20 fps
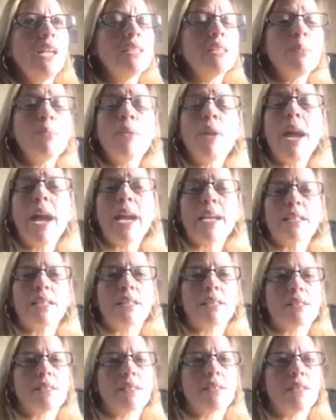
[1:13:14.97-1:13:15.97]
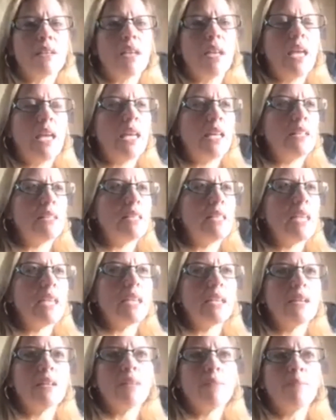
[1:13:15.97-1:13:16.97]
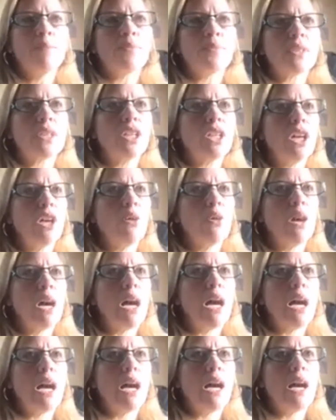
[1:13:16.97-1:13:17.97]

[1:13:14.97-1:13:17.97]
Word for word: It's a practice. And Tina, you know,